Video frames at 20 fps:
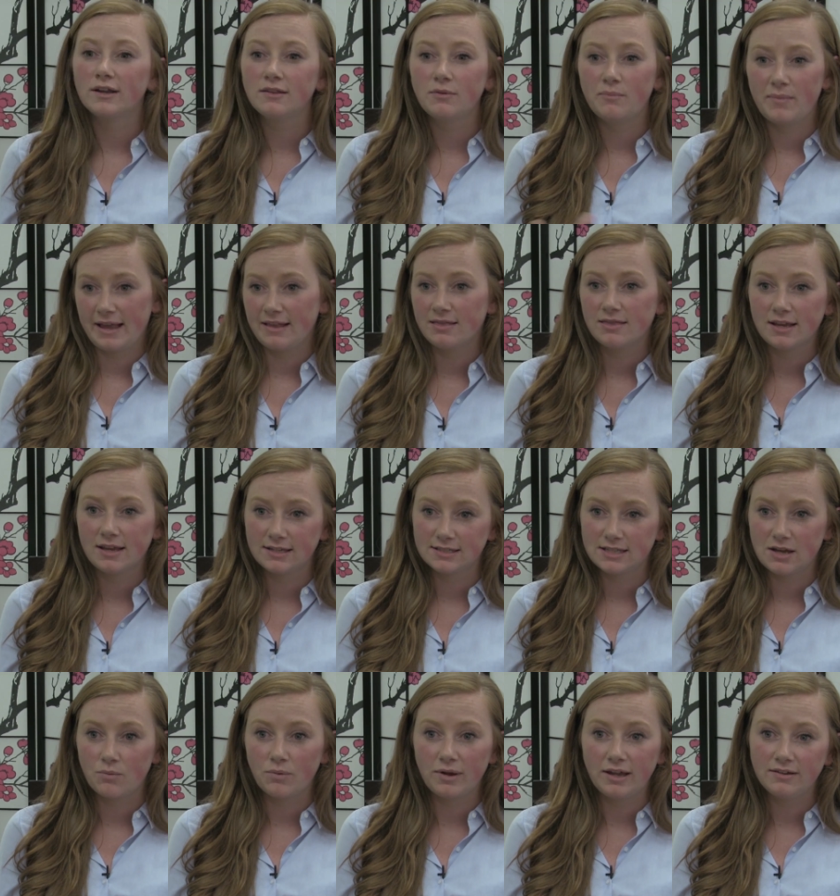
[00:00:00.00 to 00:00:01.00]
of the main
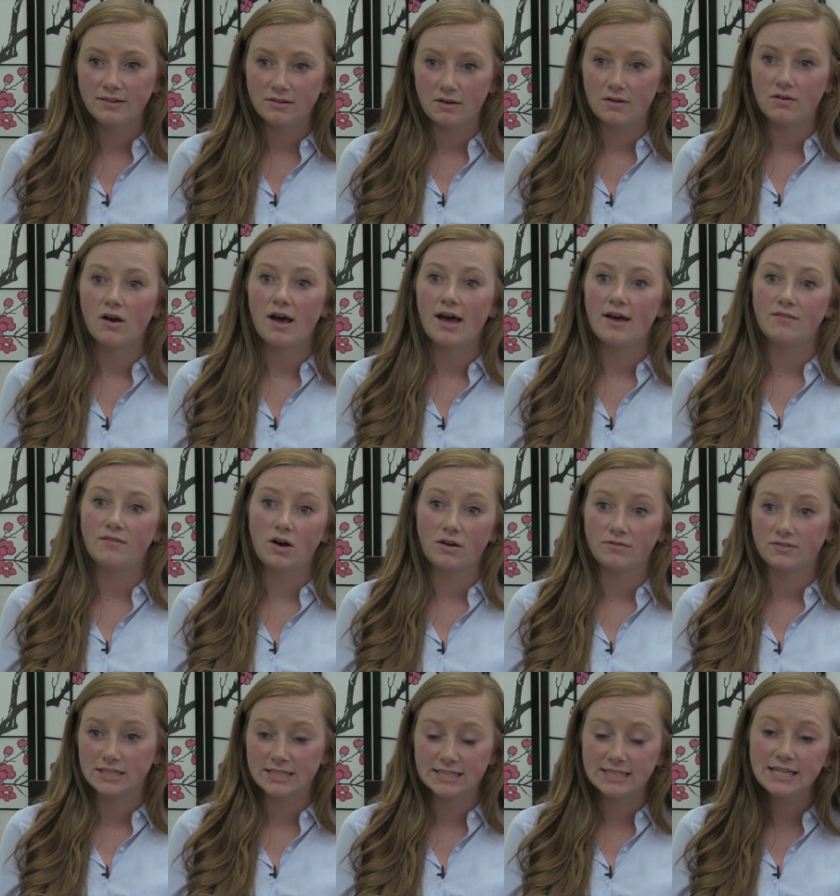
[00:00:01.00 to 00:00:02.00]
things that we have
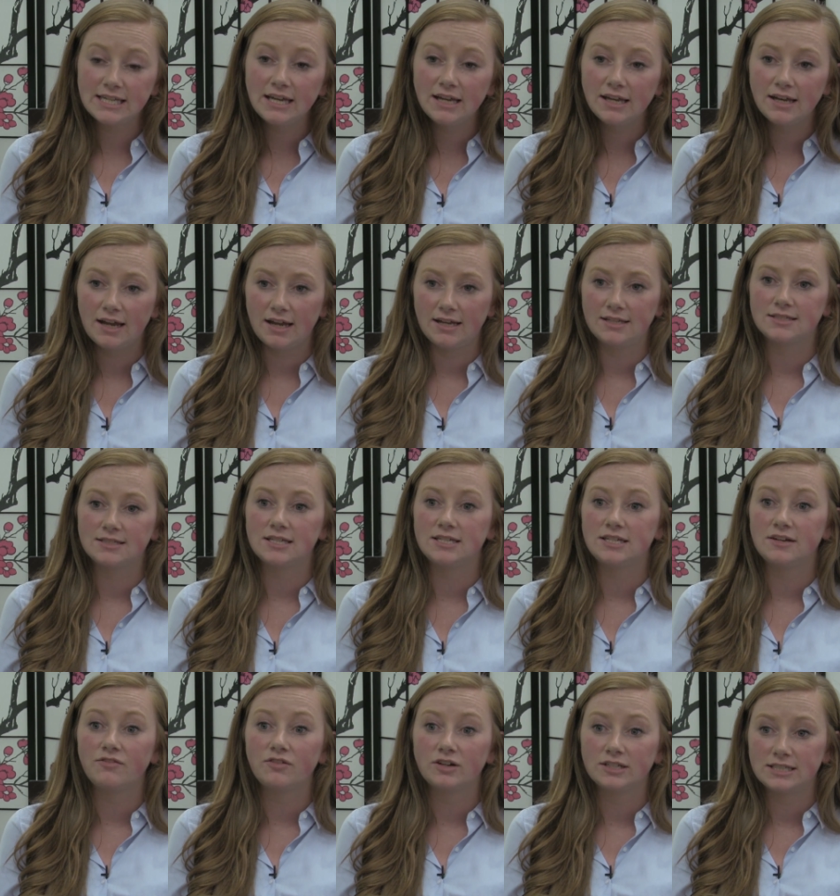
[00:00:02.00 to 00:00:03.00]
often seen is the
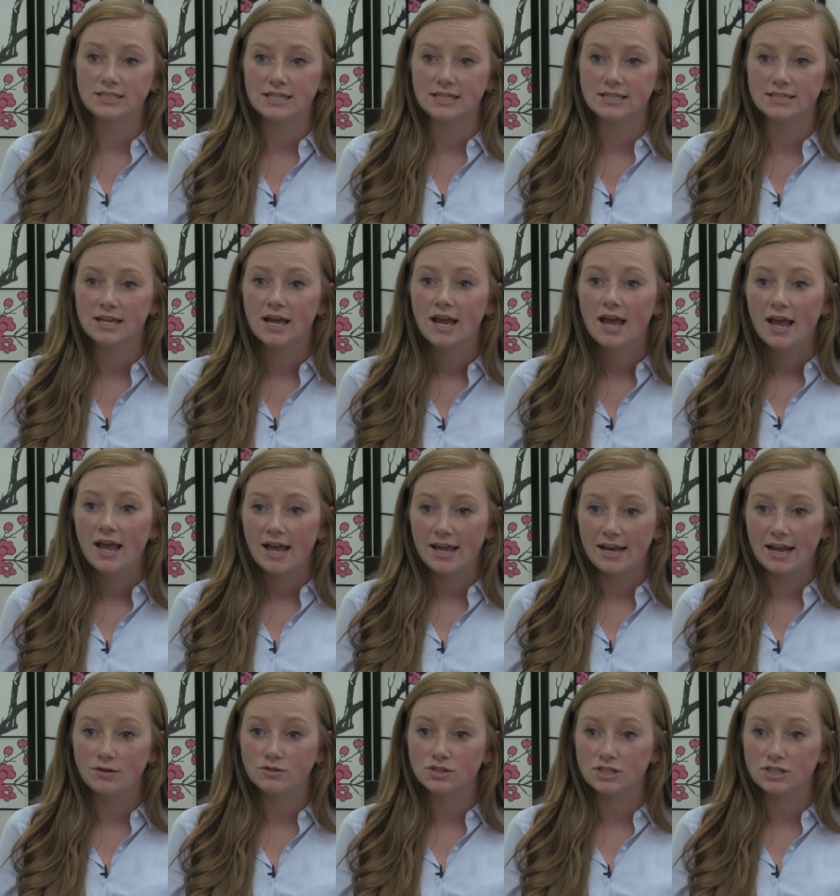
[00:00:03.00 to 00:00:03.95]
differences in how